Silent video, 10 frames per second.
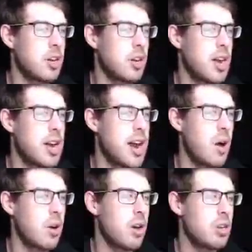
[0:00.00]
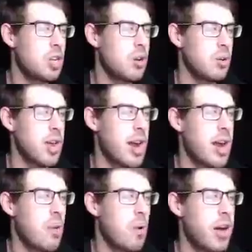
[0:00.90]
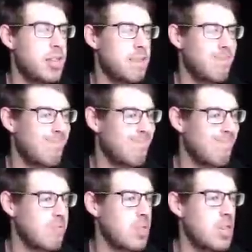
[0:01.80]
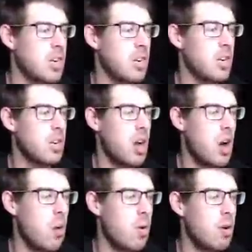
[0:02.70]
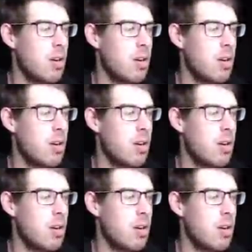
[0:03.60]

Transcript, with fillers: no, no. Get it out. Dude, get it out. Why'd you... Ugh. Oh.